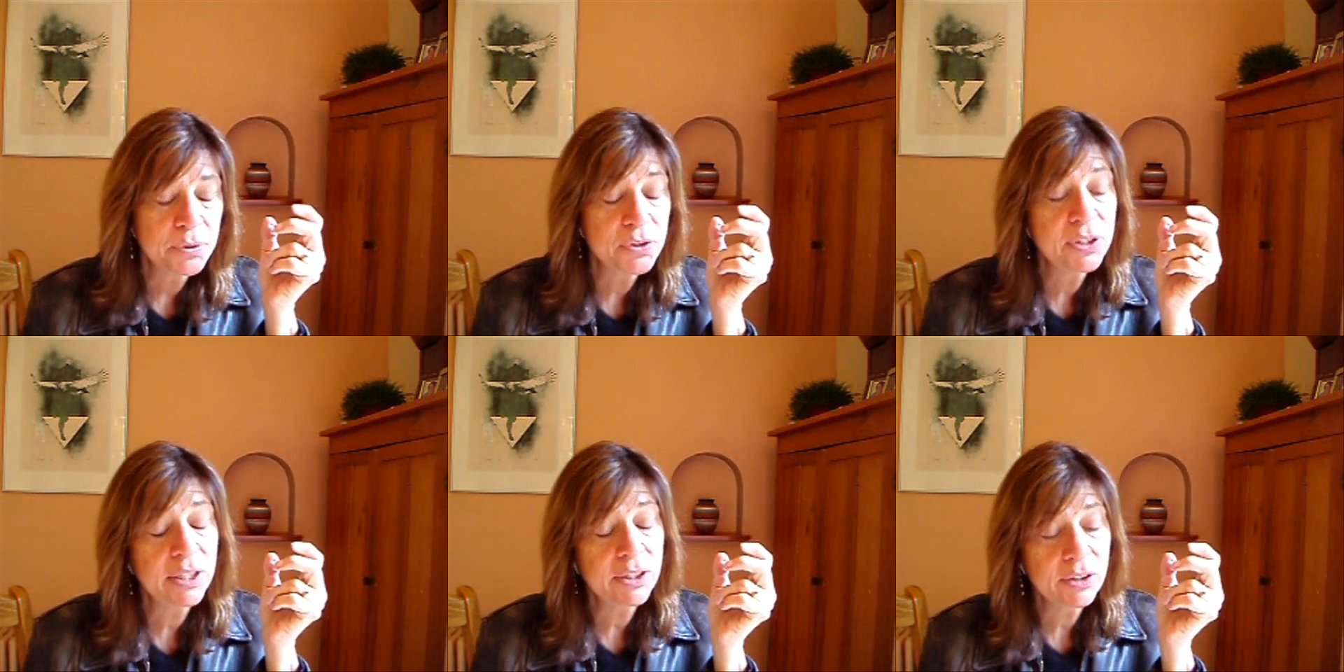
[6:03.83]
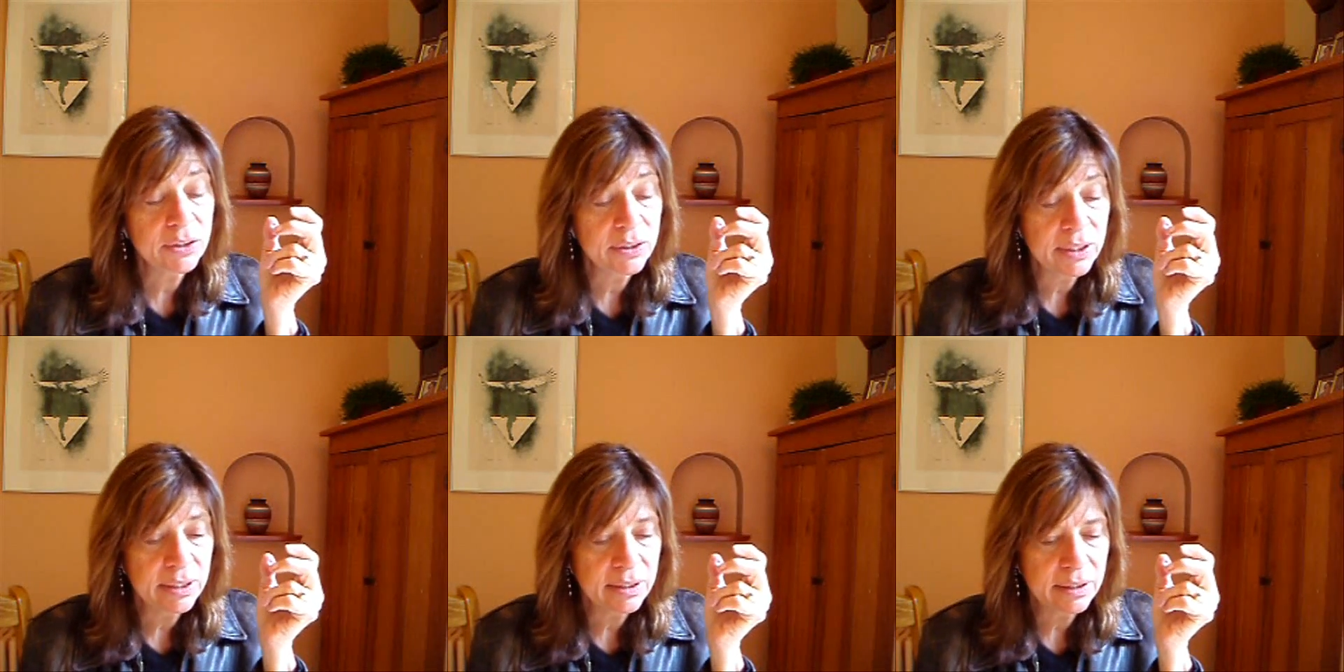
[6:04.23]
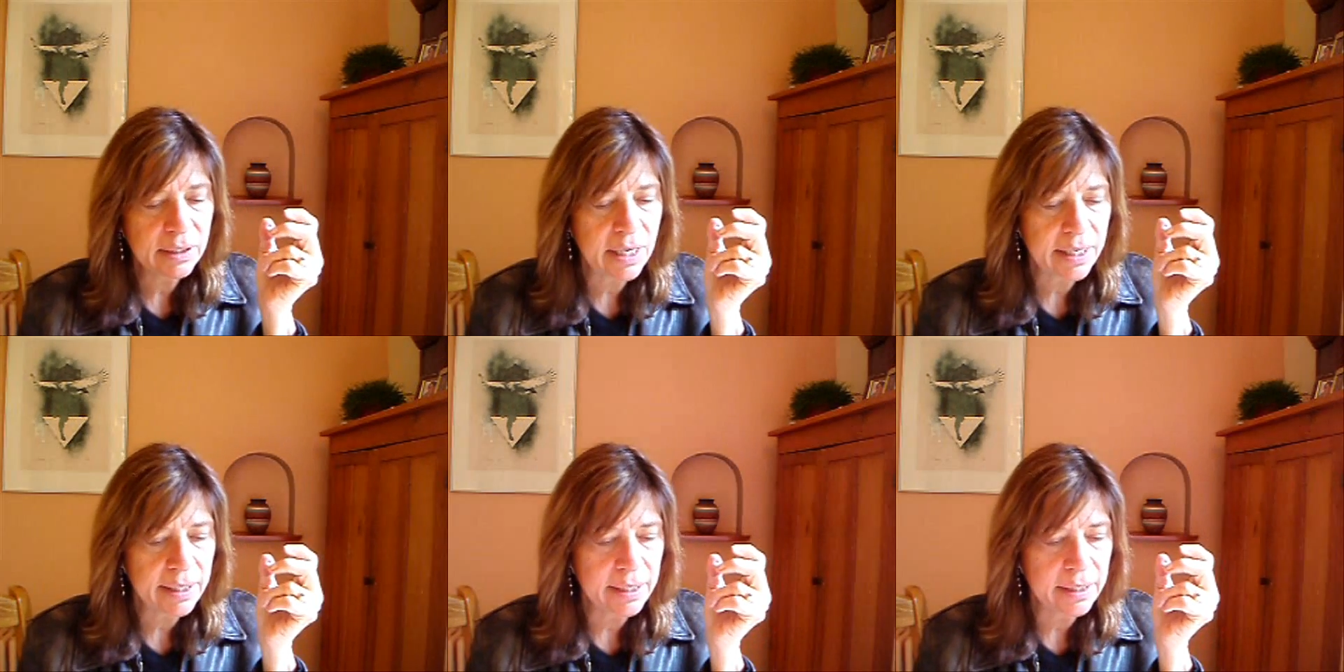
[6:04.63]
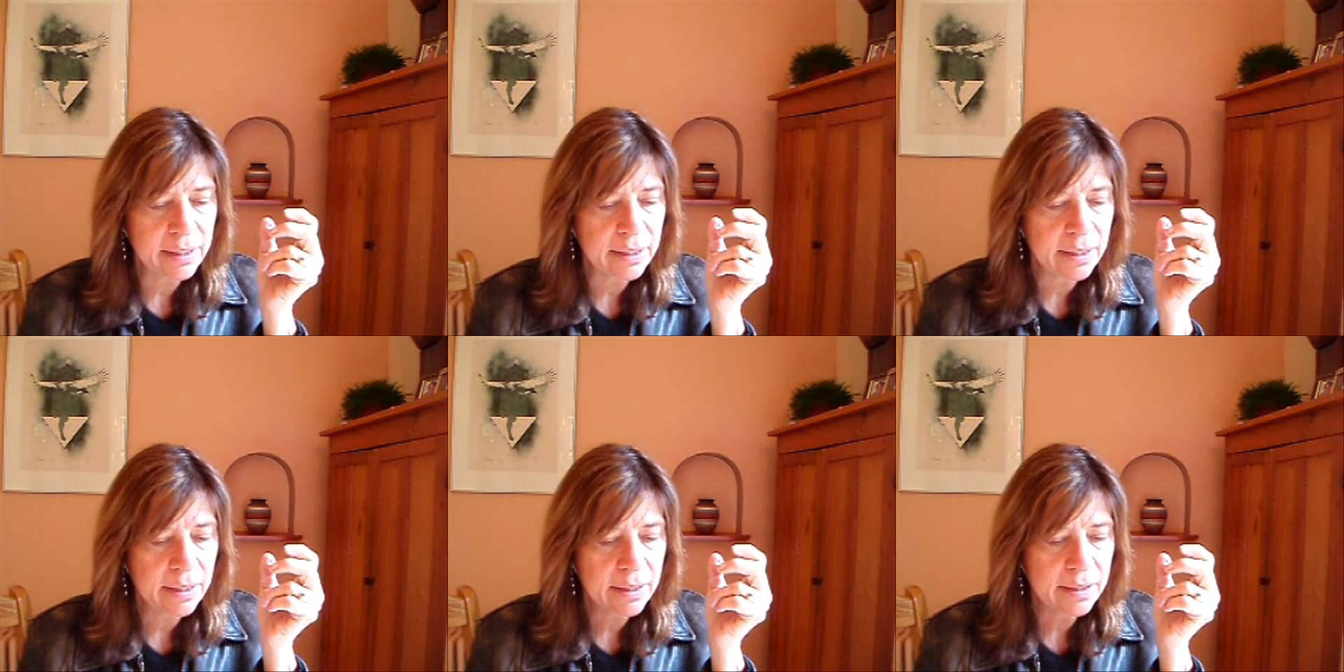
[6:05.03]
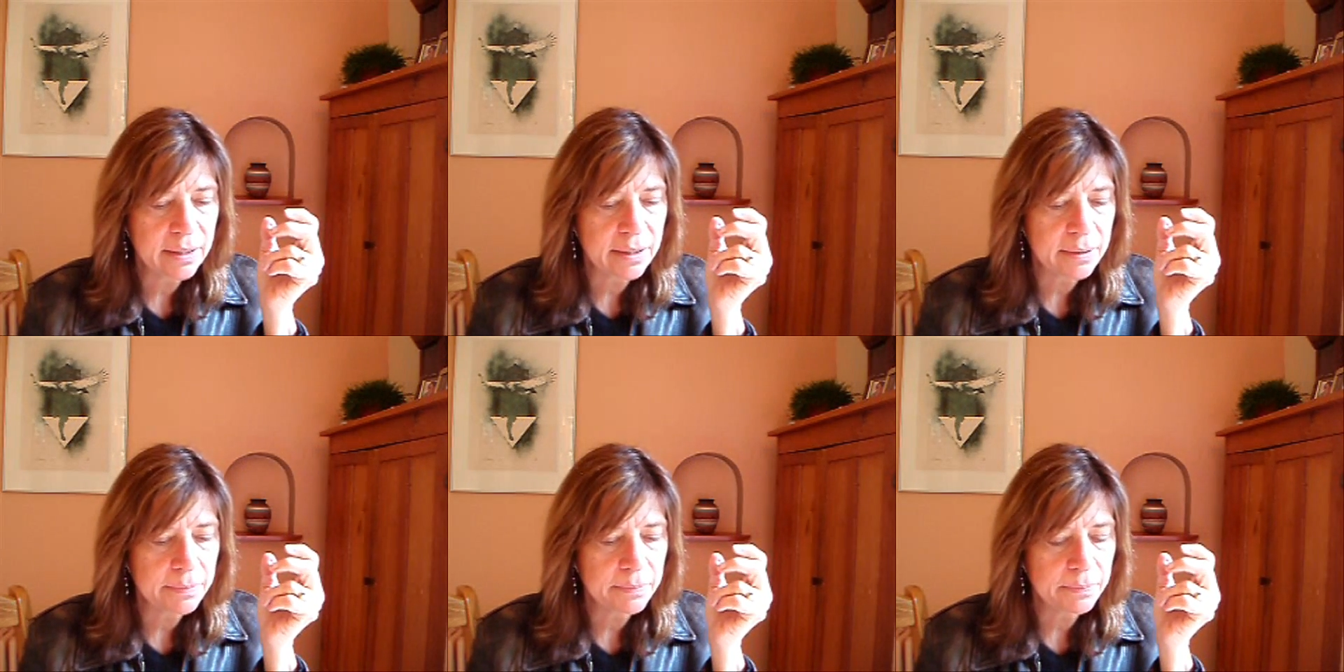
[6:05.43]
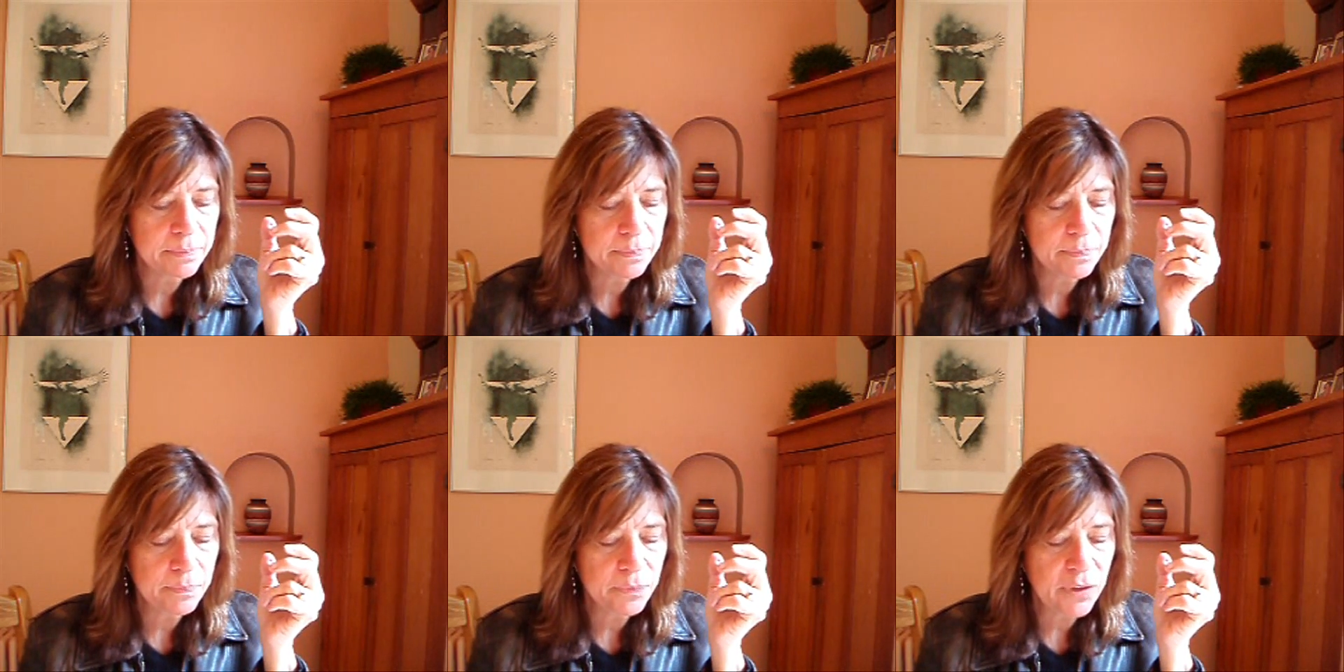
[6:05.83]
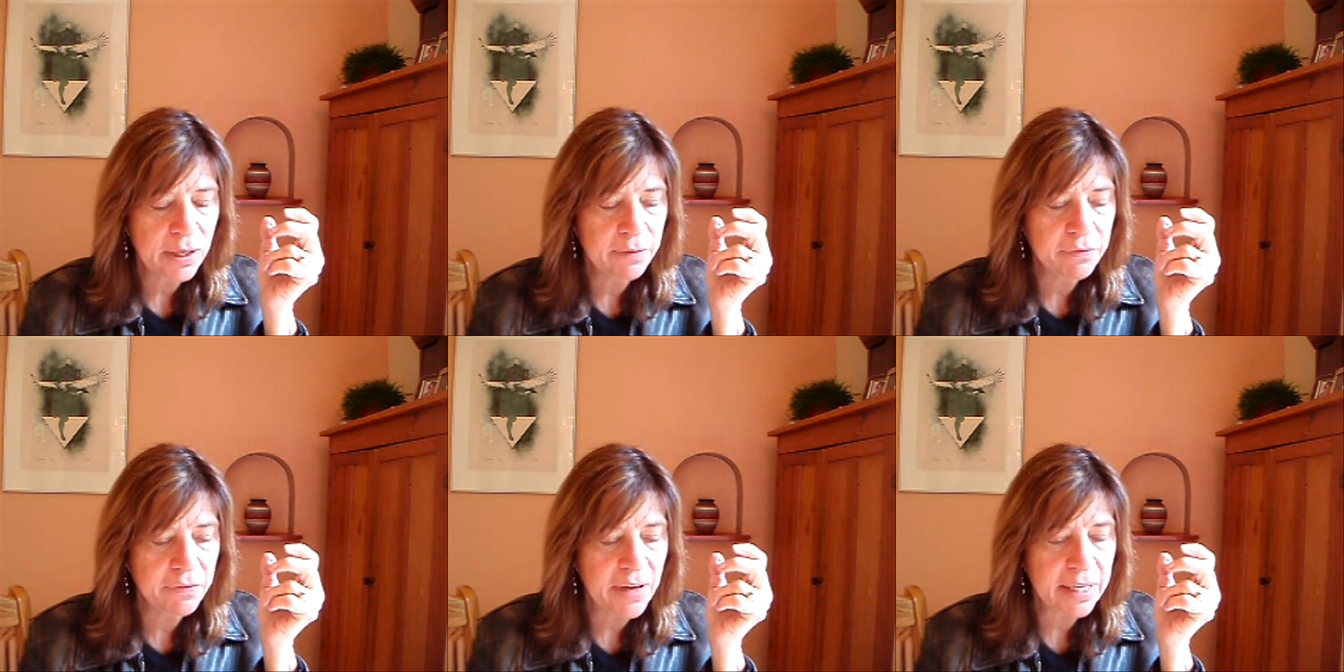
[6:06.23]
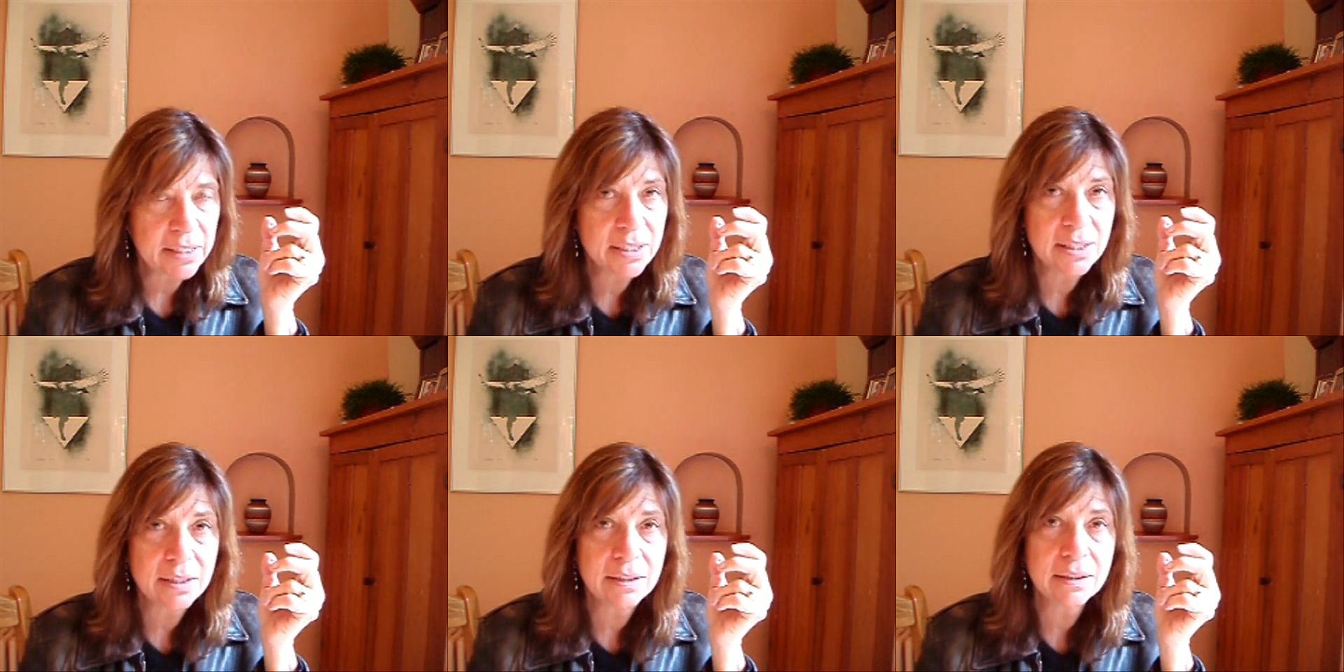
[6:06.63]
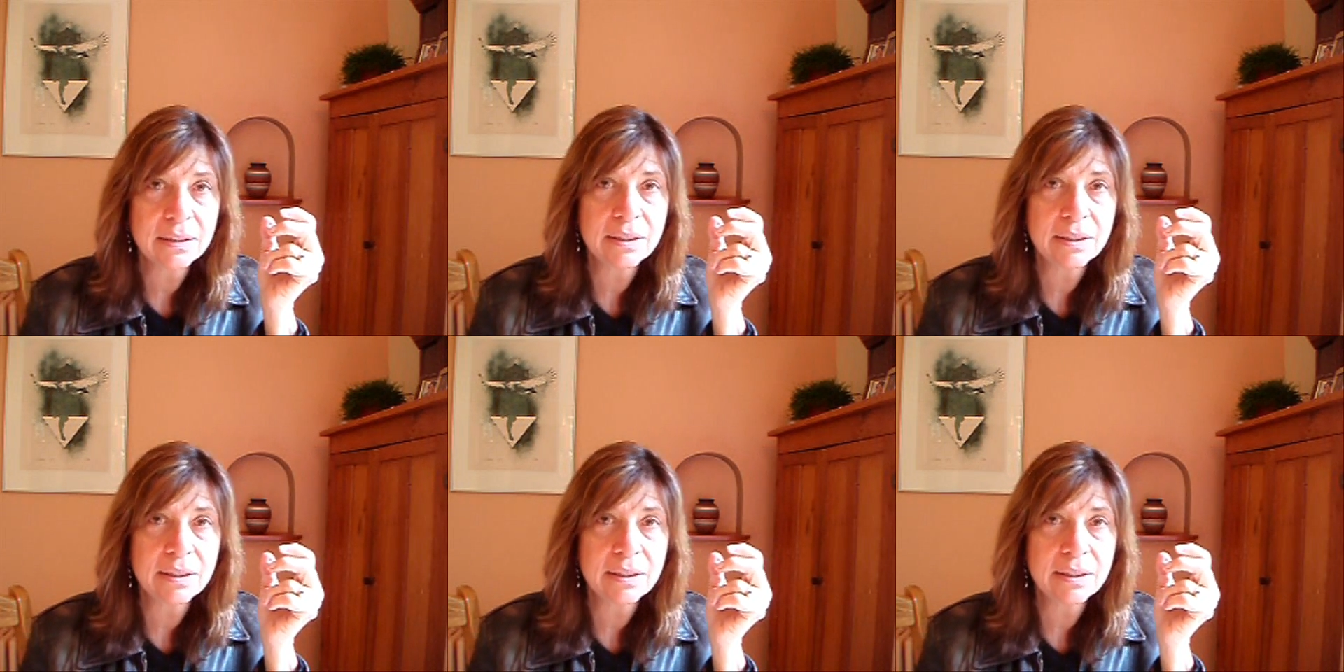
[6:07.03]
particularly the lighting, affect